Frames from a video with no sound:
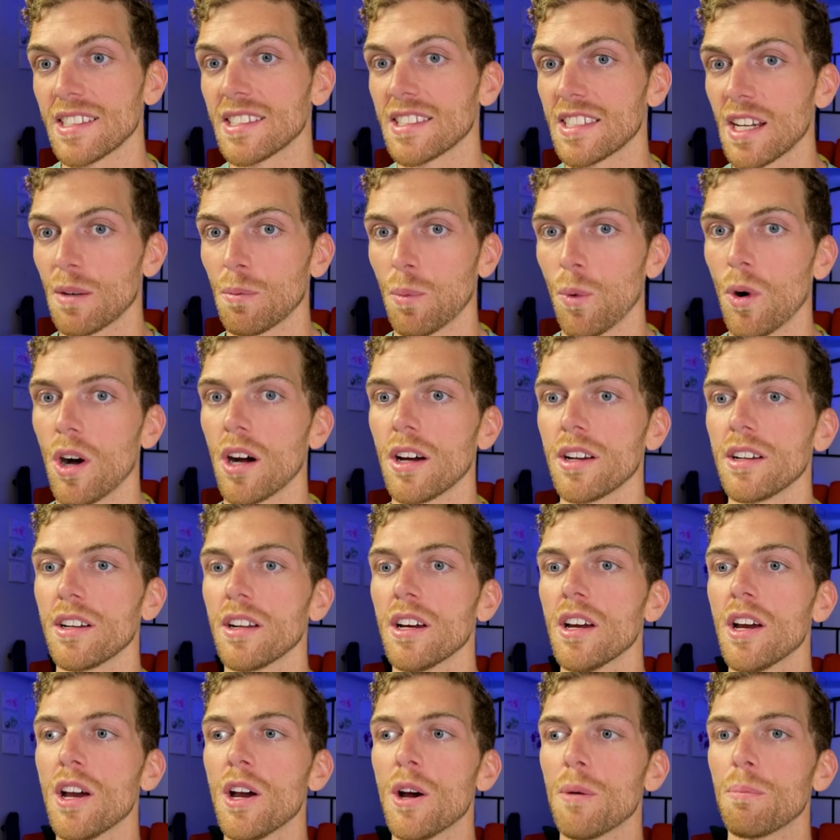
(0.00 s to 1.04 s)
step one.
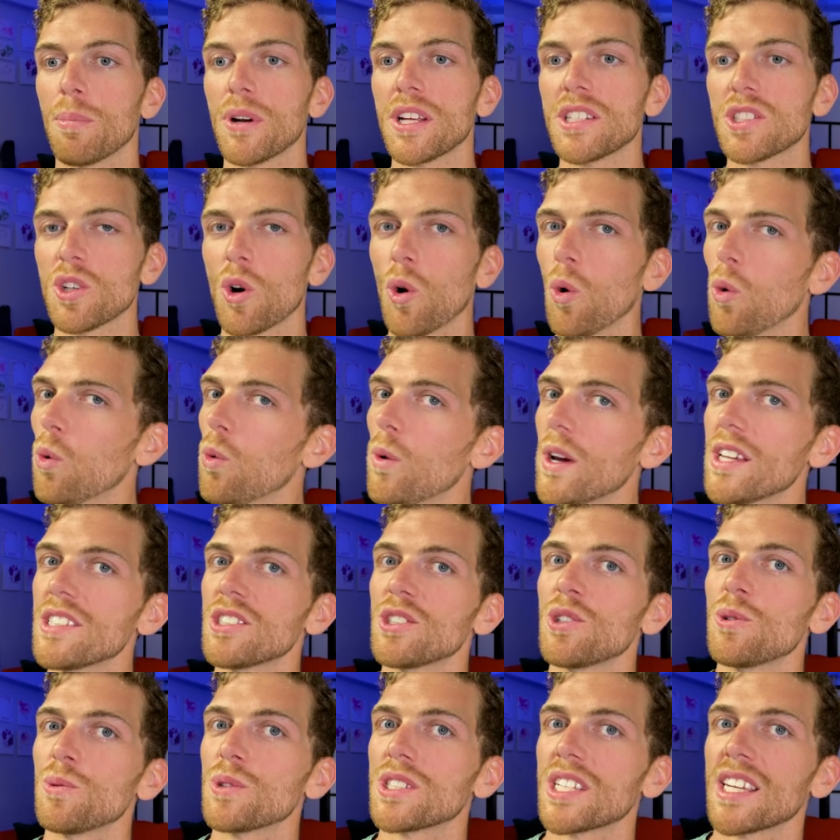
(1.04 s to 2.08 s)
But it's always
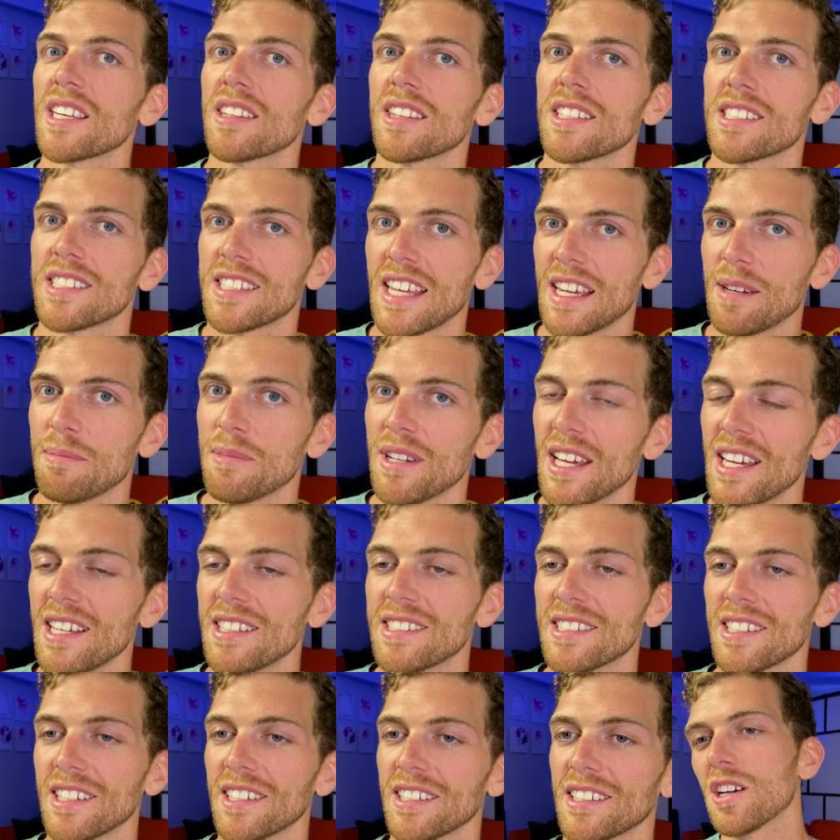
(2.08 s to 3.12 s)
using the same
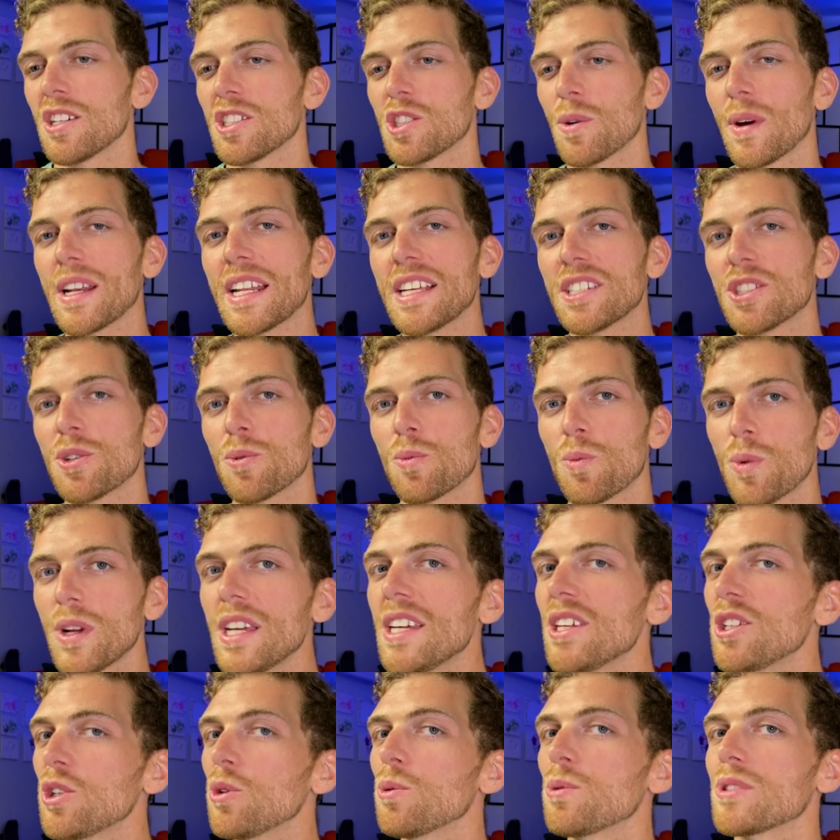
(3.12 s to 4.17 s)
data. So I need to
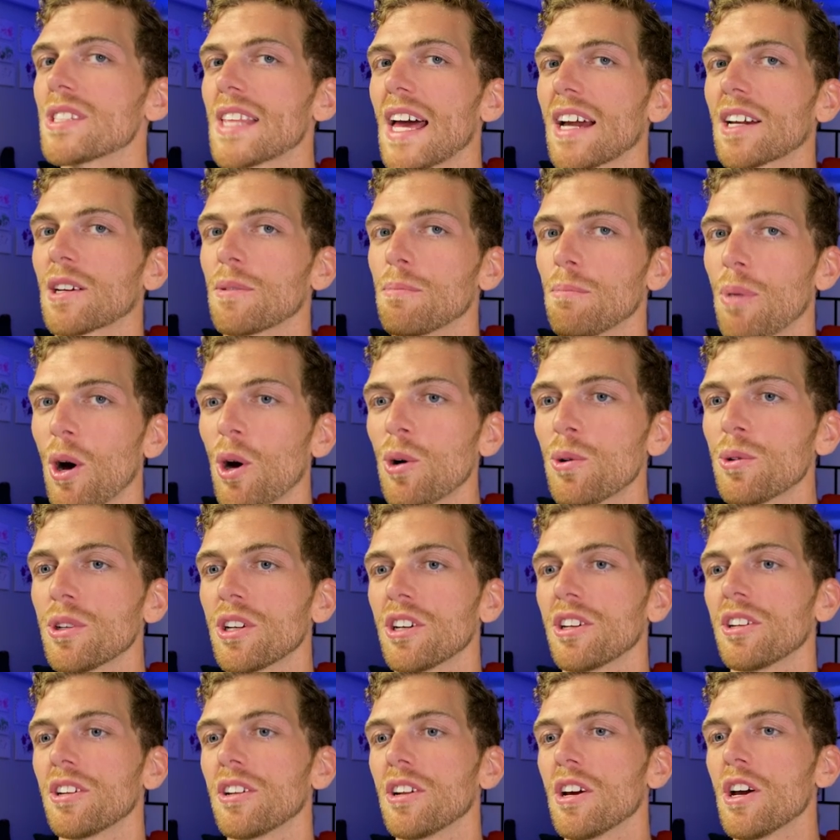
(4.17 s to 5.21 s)
reuse that
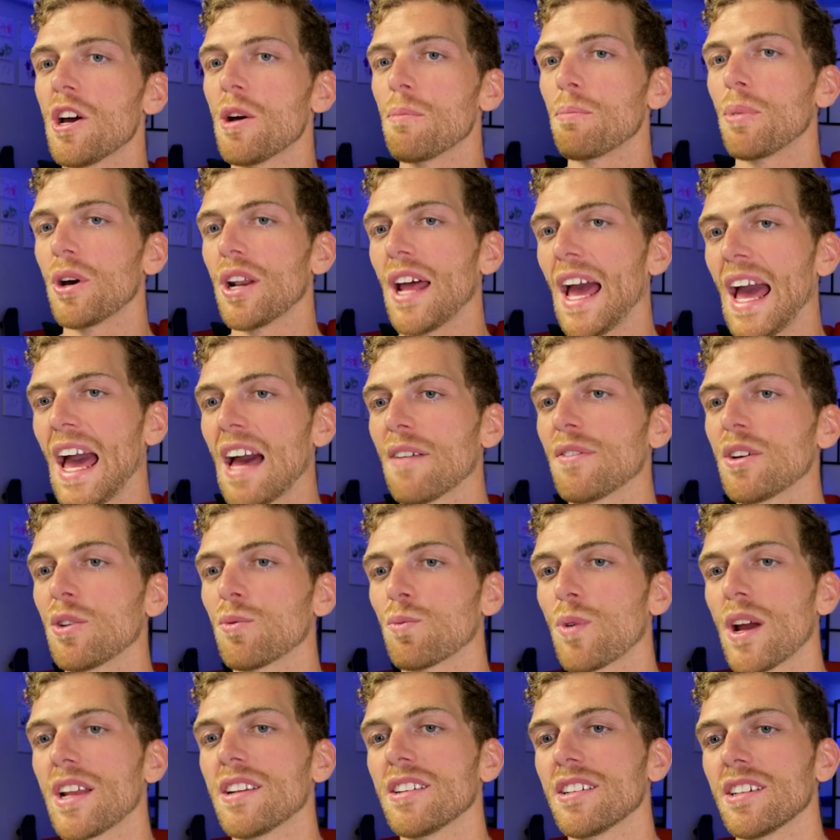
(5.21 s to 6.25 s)
component, but have it
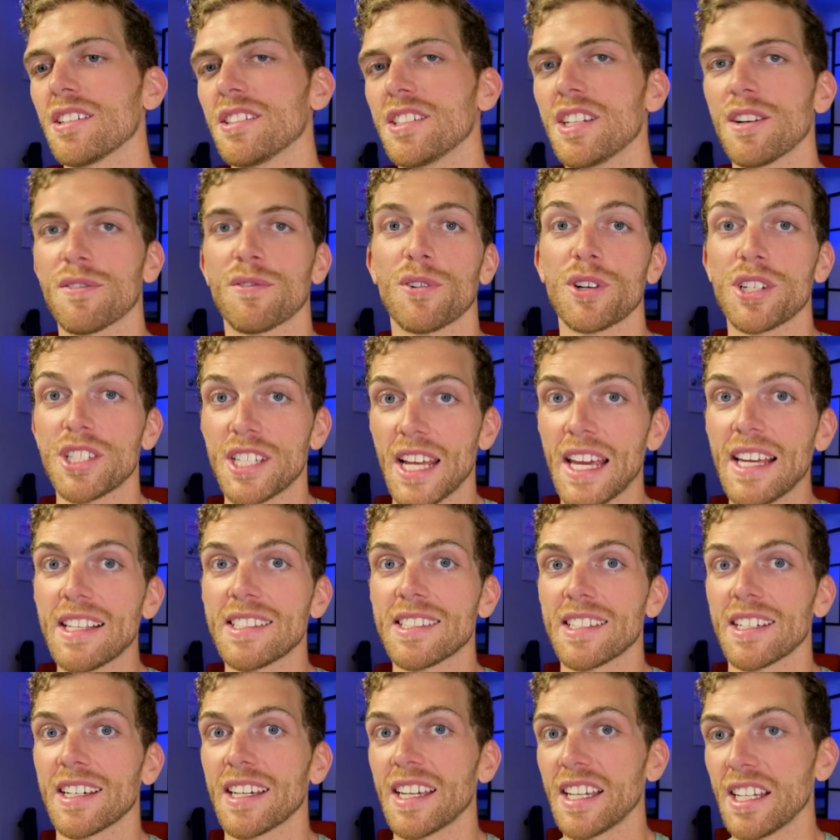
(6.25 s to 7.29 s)
render different
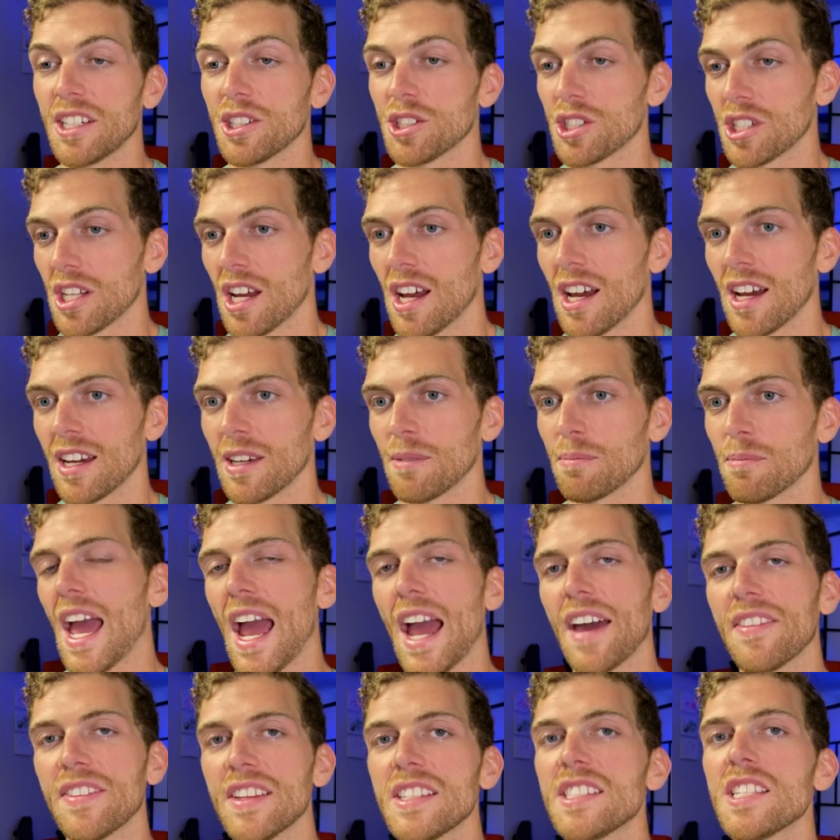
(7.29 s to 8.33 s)
data each time.
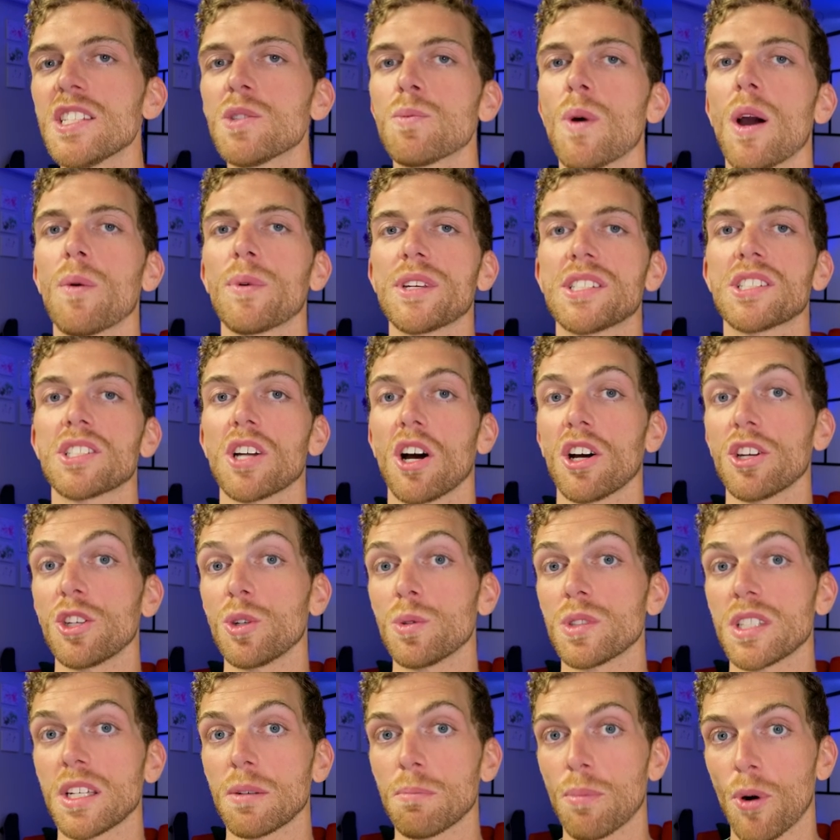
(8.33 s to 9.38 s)
And this is where we start
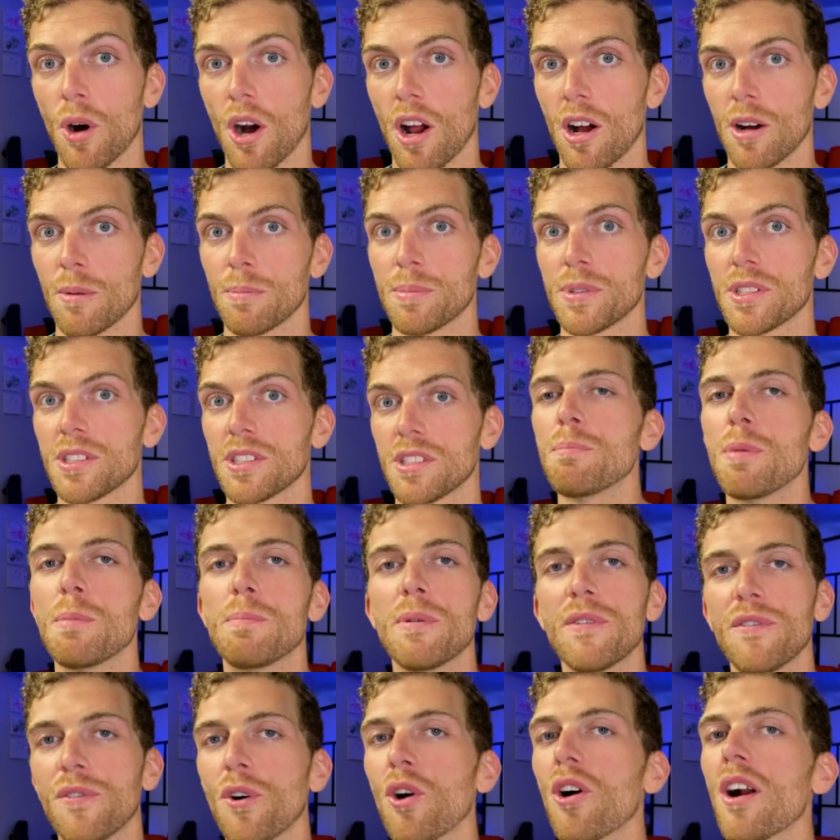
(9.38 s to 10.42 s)
using props. But
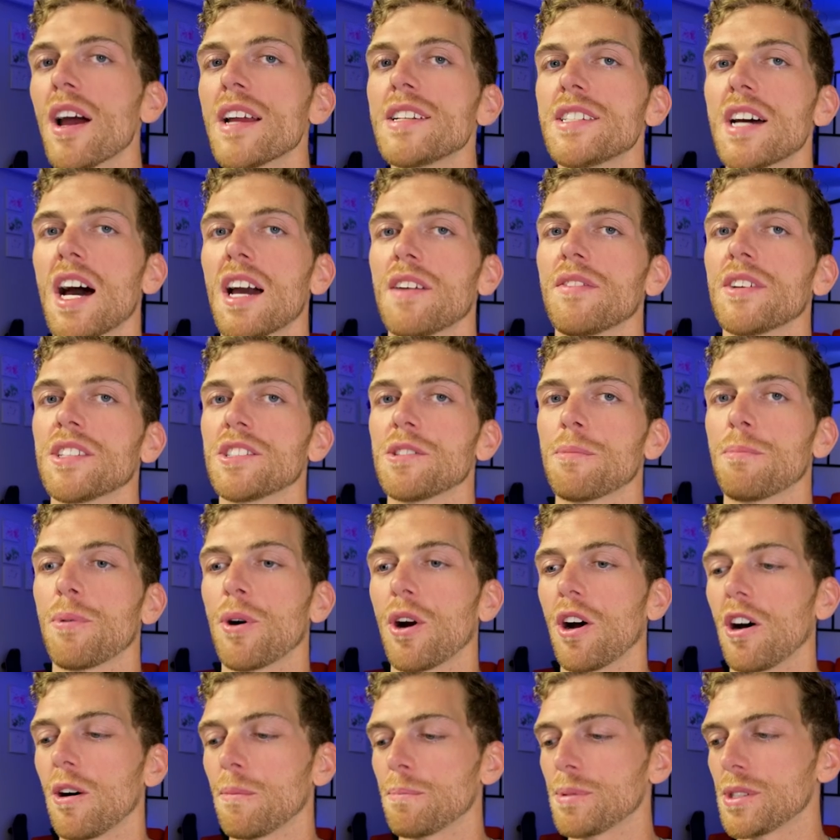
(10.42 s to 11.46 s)
before I dive into
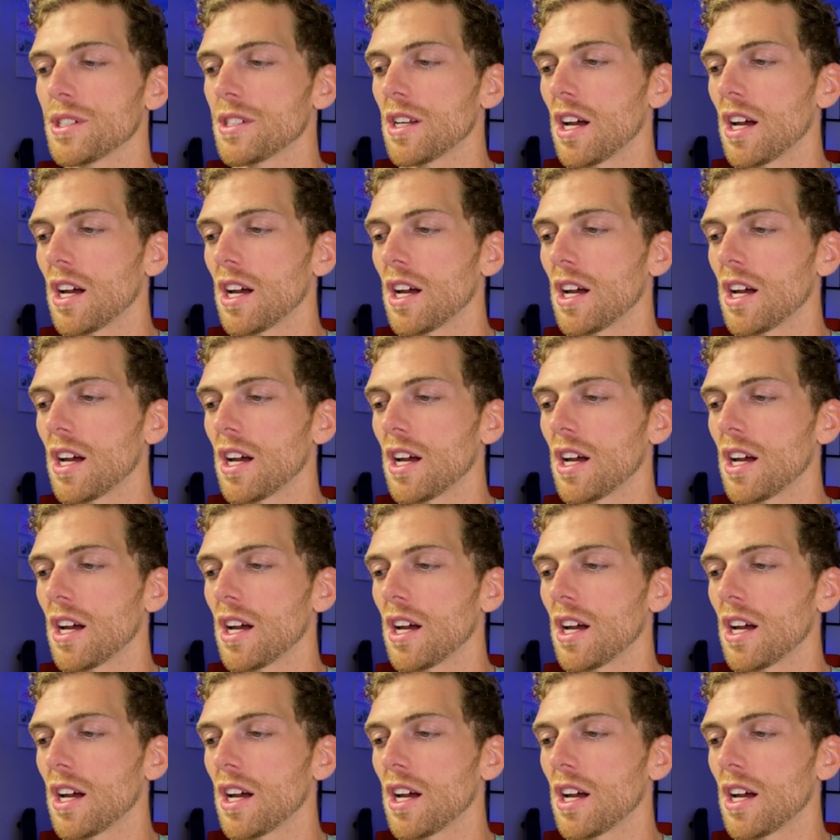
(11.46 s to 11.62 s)
props,